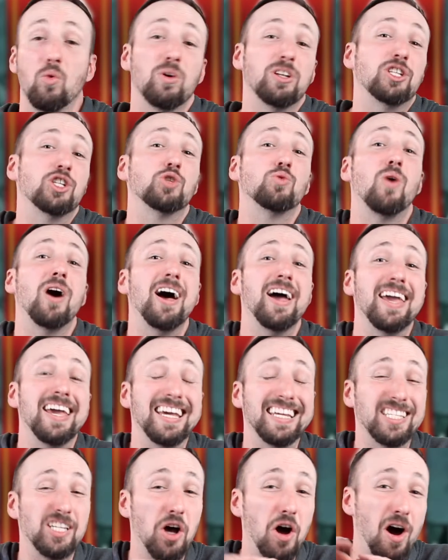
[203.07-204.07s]
Which is why
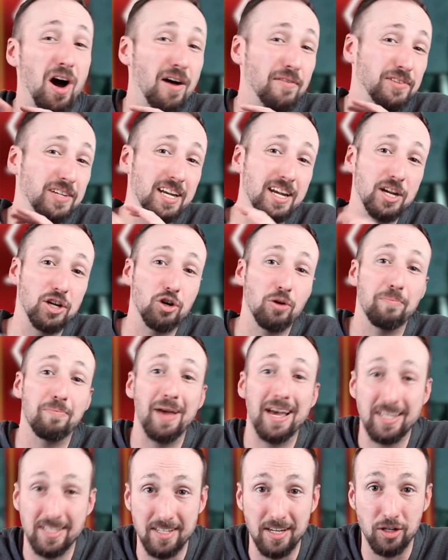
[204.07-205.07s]
it's often in your best